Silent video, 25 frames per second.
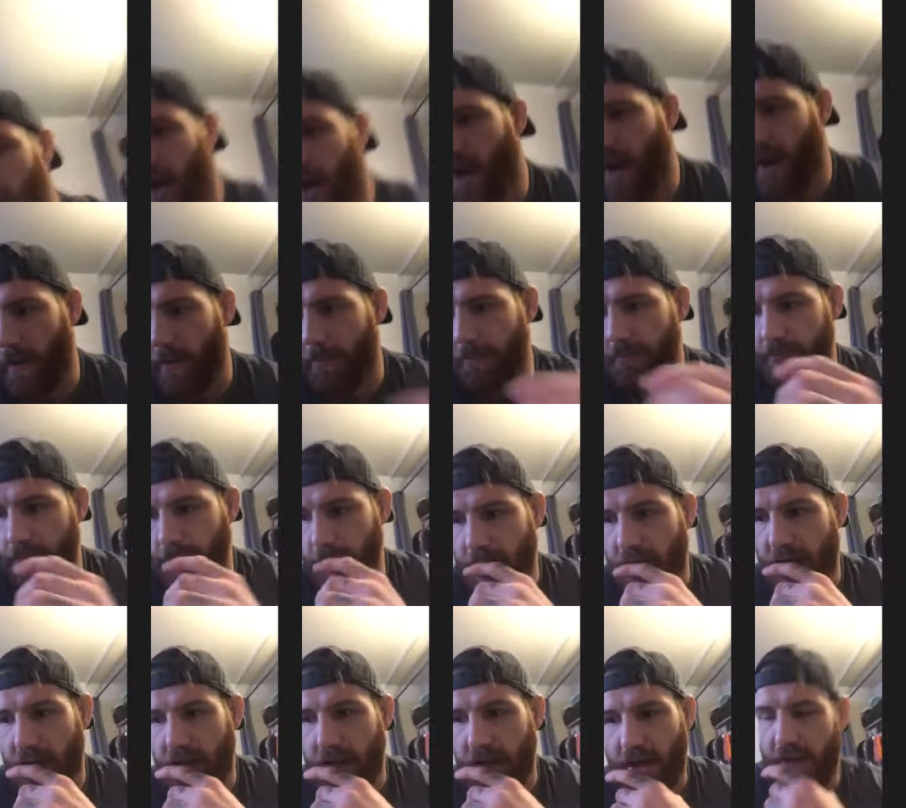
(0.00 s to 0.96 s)

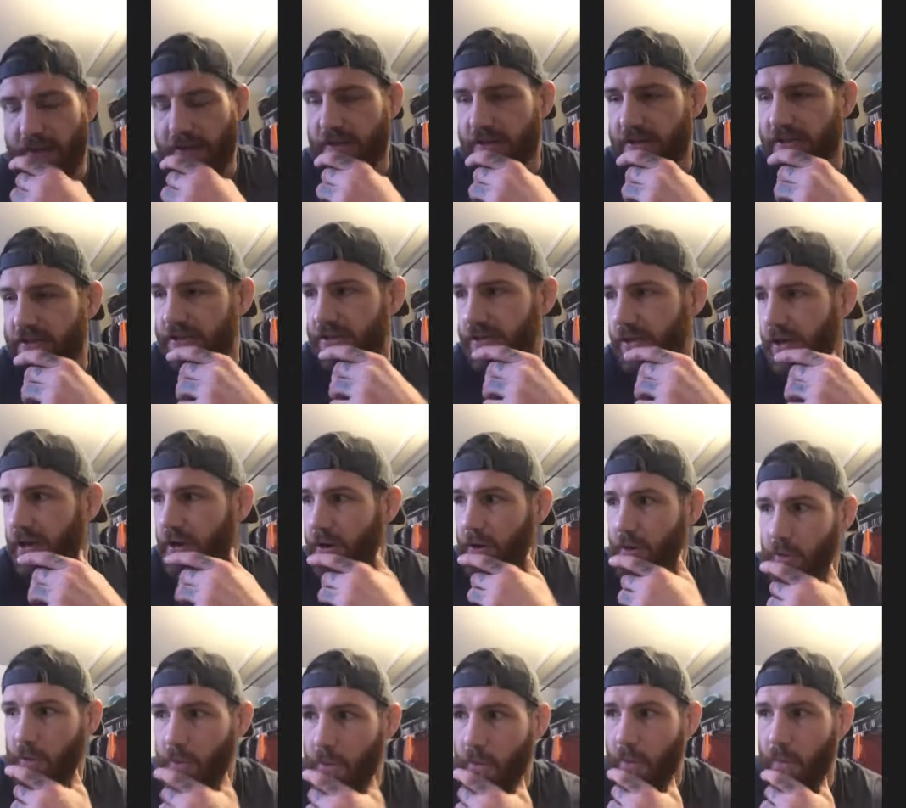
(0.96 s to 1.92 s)
And
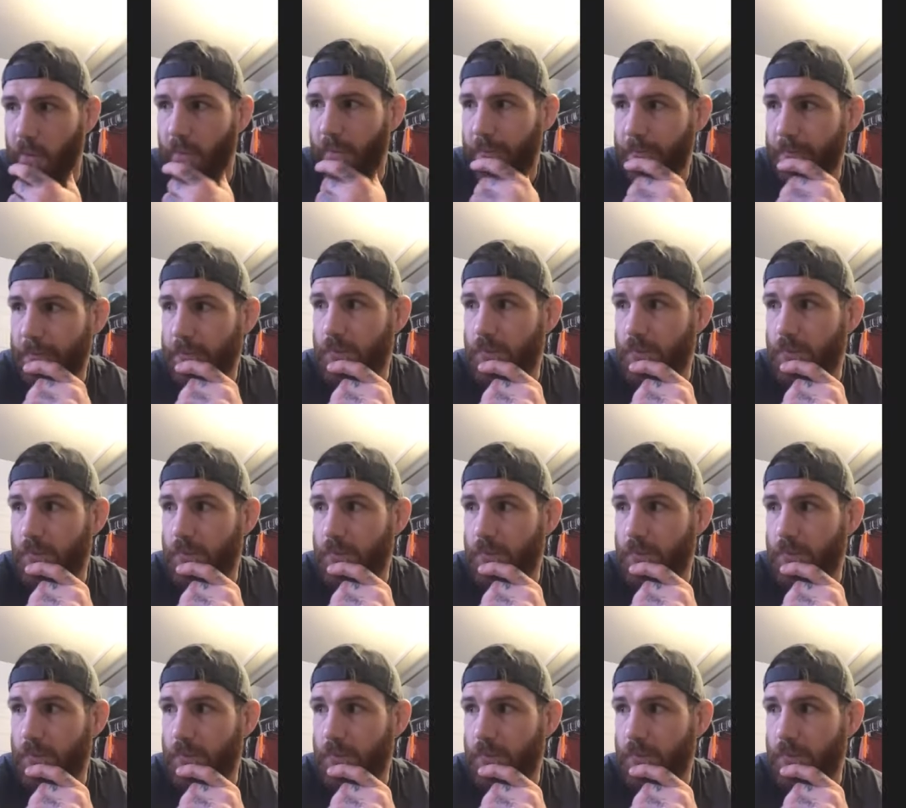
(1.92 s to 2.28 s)
so